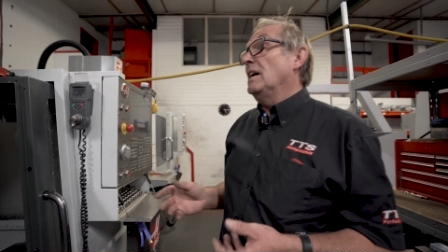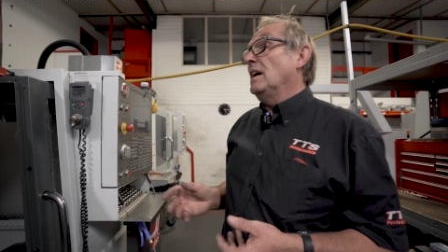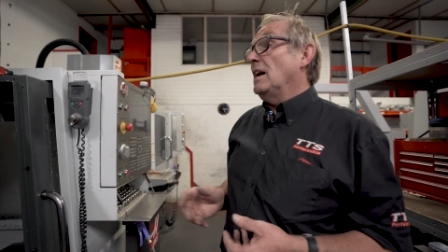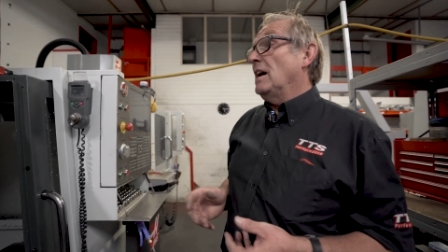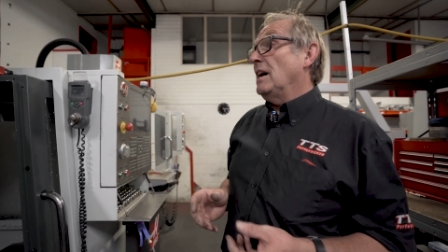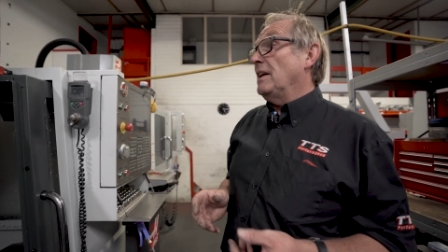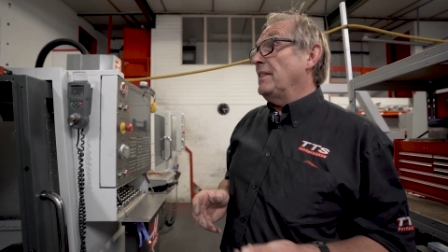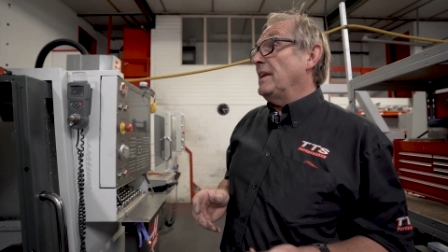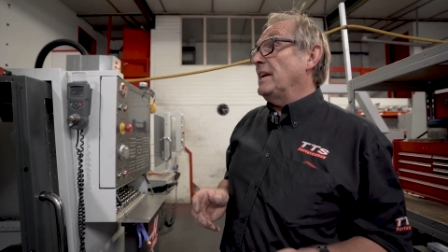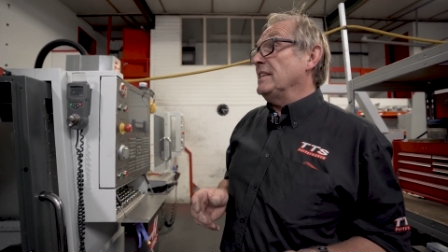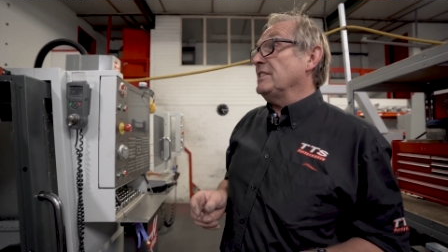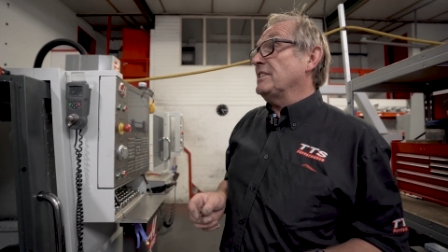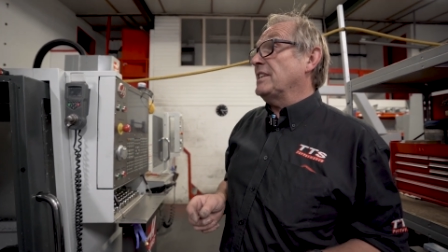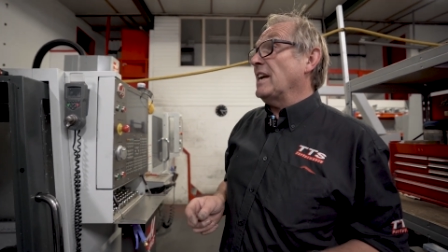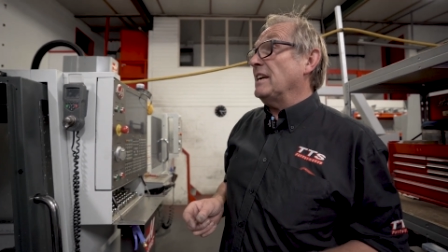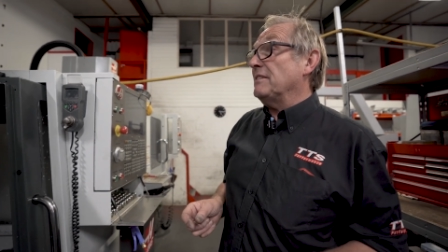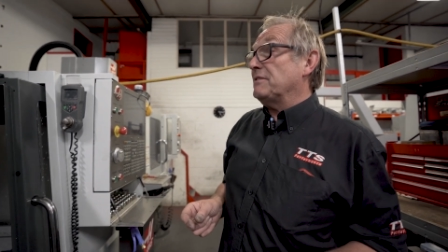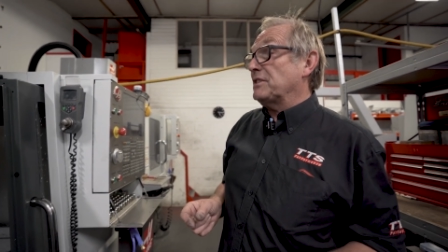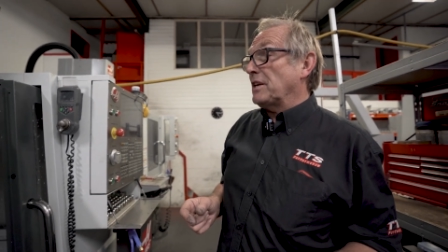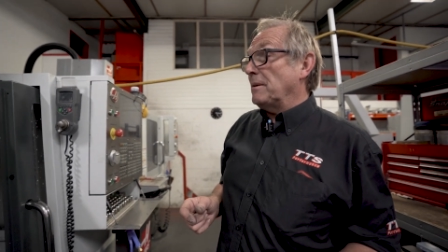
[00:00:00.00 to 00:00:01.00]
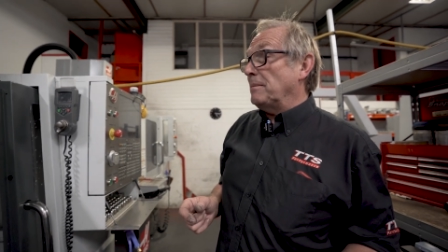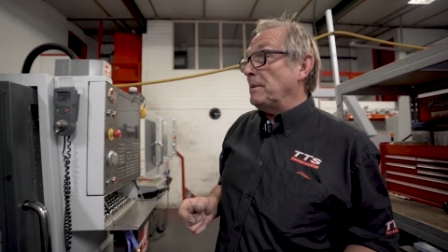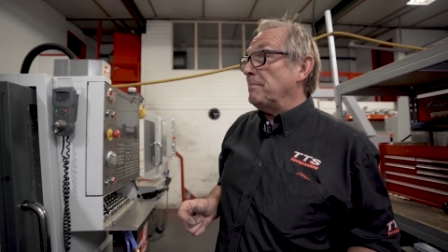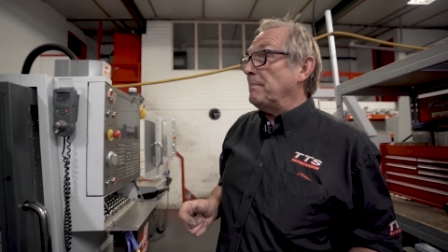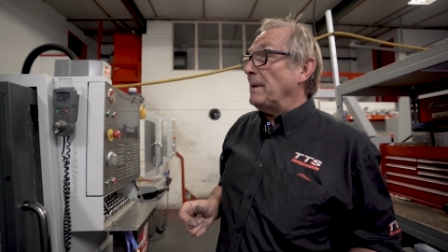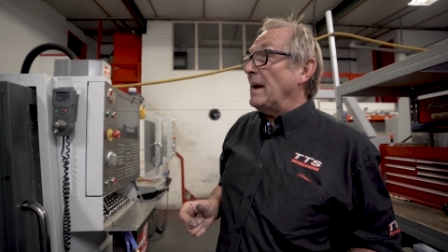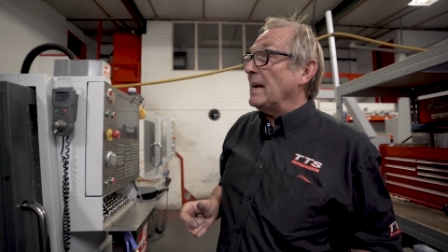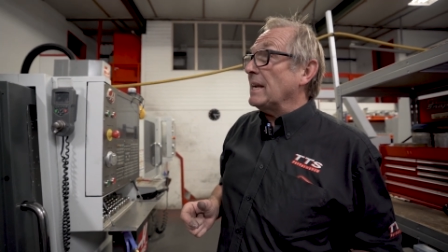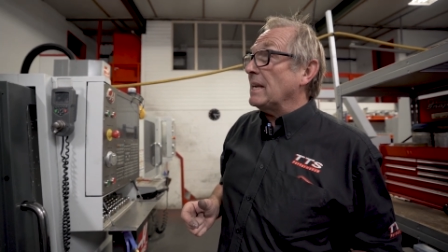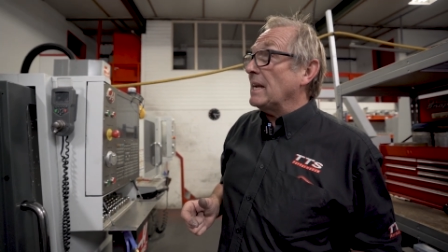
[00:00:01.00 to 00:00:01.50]
And then Dave's coming
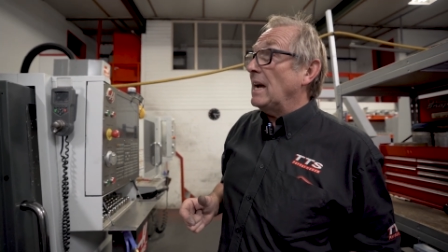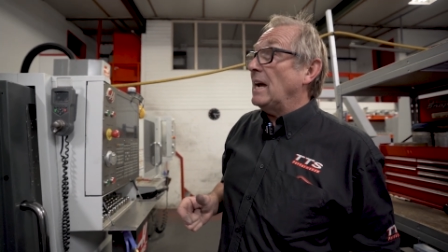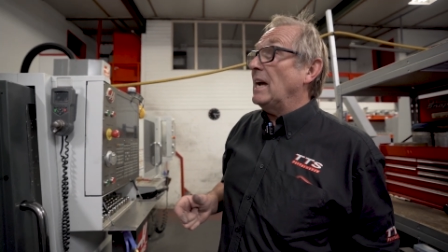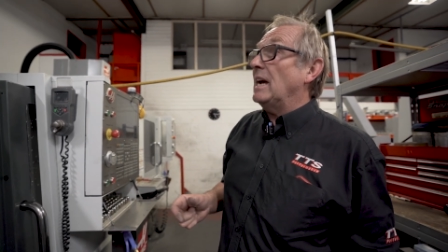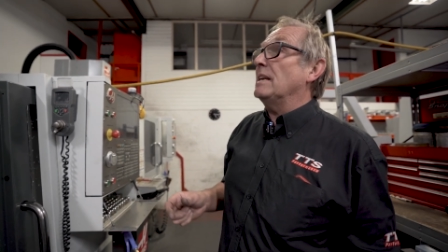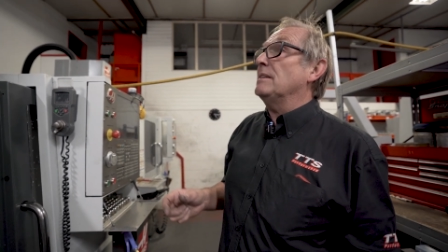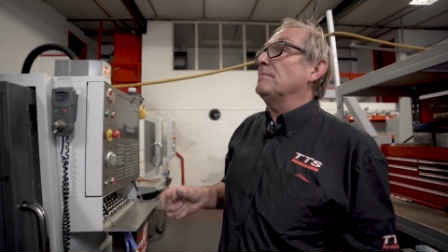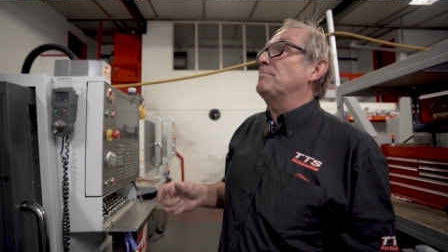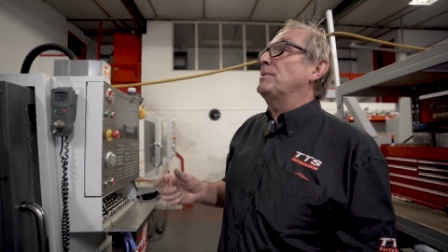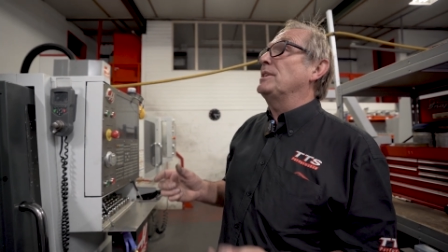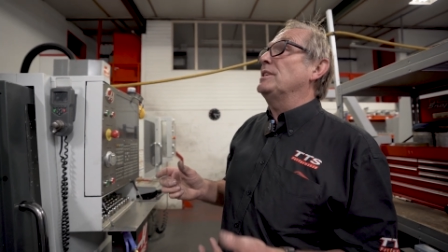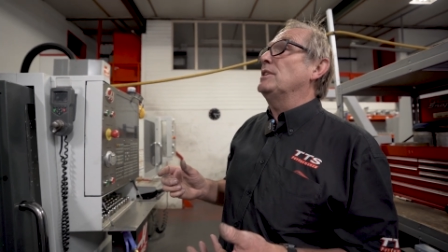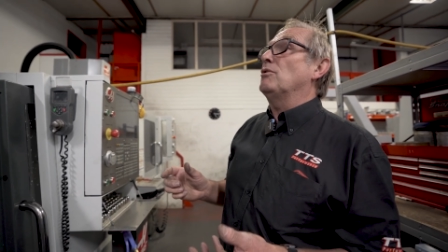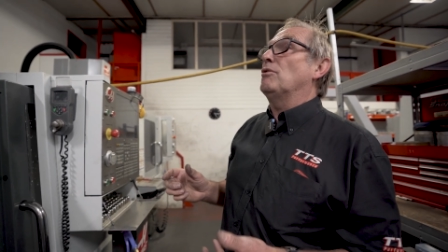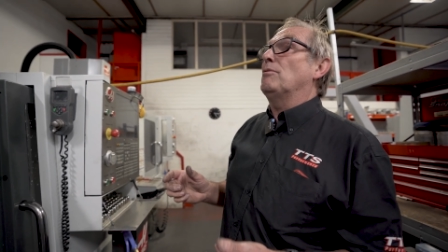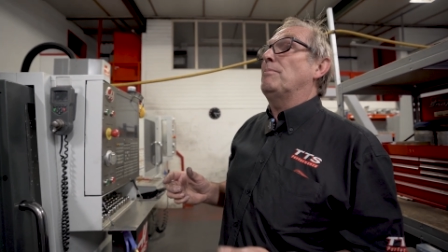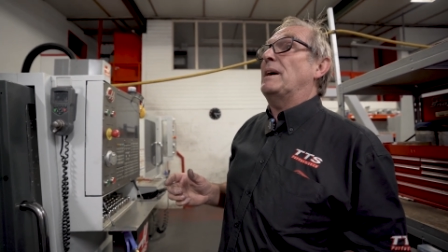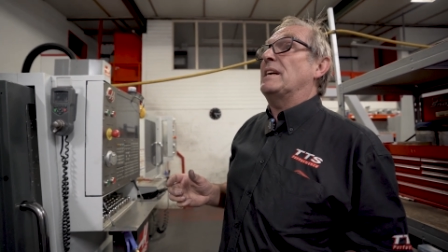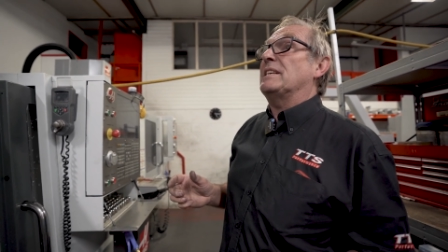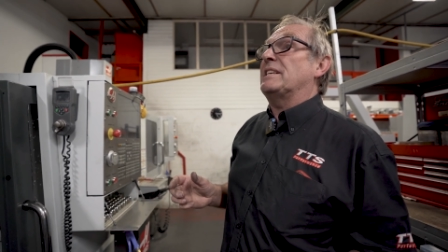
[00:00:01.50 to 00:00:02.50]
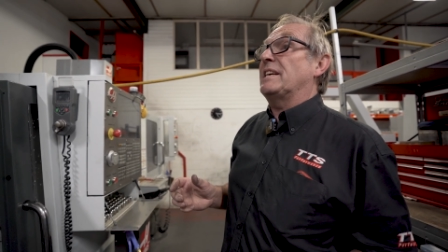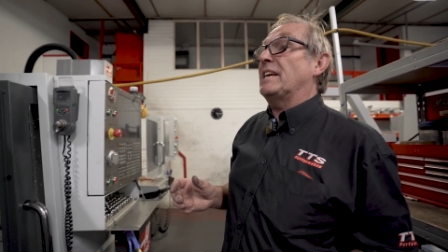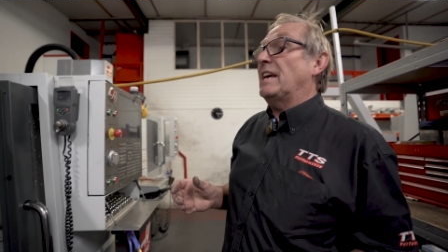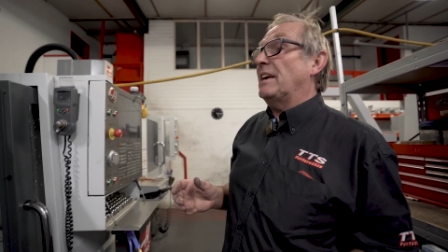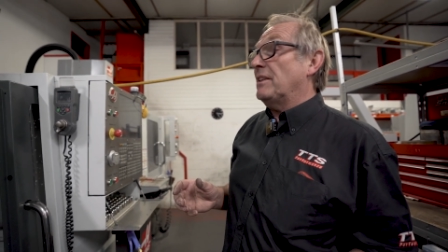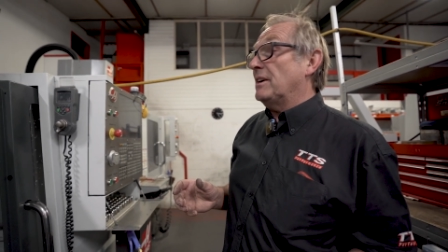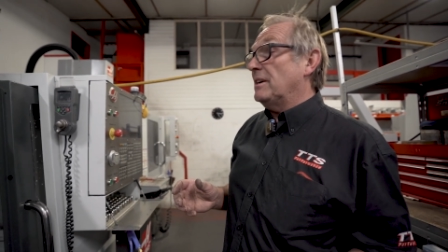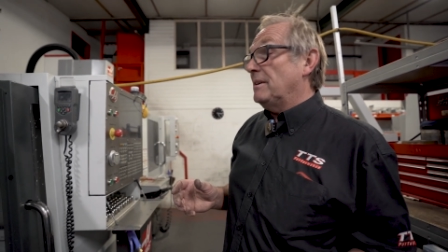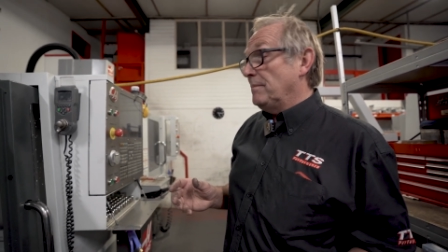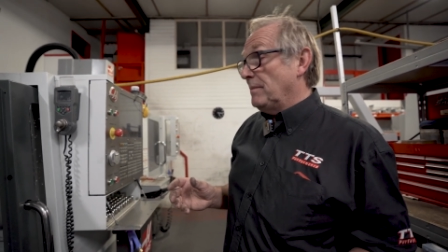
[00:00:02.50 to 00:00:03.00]
back and putting it all back
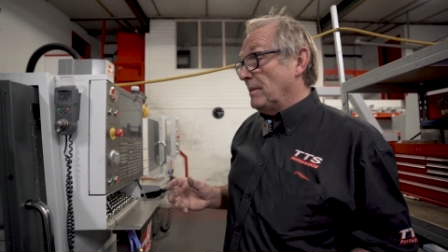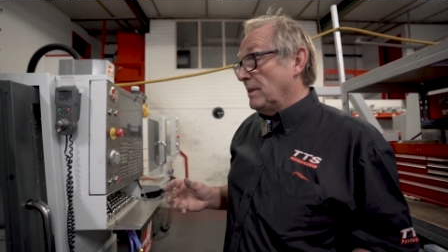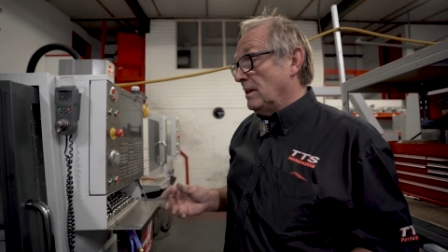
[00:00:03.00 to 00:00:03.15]
together.